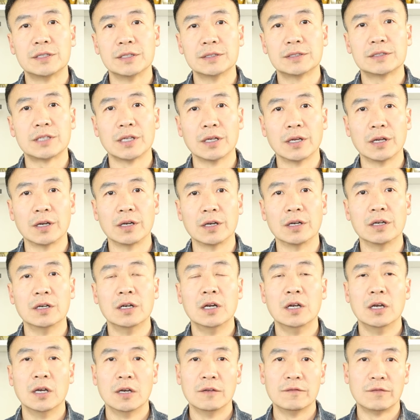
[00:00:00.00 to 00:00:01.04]
distiller
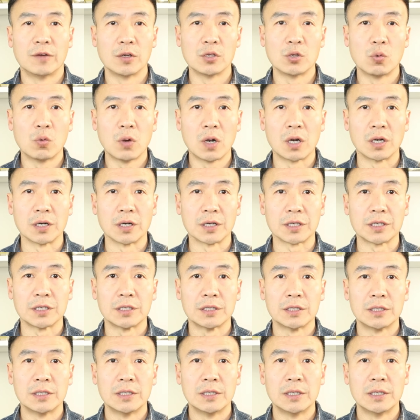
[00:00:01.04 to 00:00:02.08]
for your work.
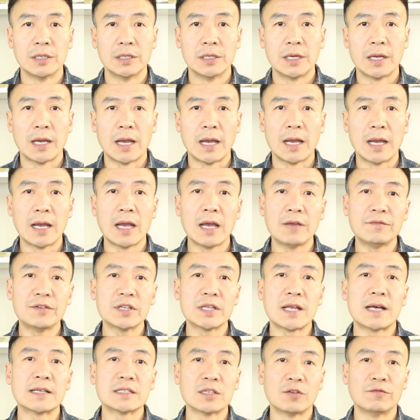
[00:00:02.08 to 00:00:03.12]
I have
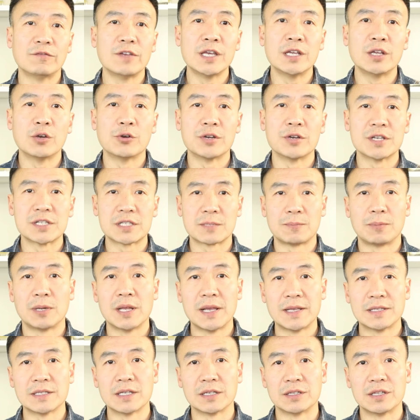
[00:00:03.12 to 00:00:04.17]
another video
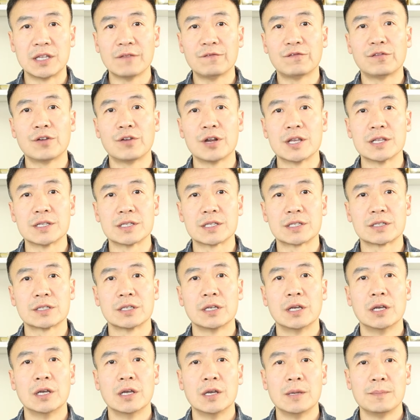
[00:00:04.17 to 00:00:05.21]
explain the difference
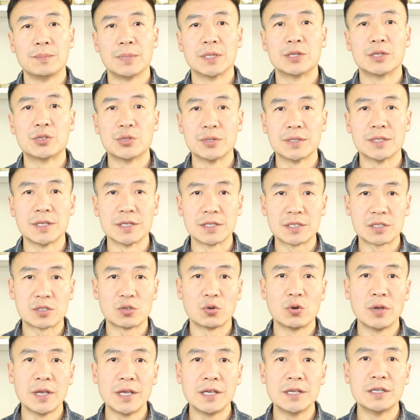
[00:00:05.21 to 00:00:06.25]
between the
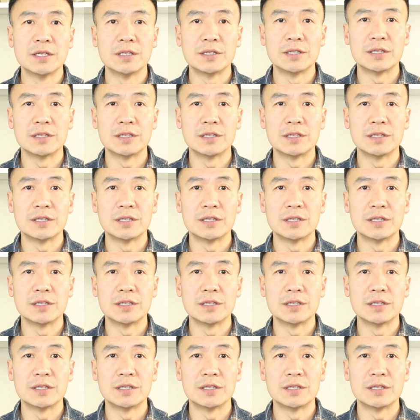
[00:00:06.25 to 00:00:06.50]
three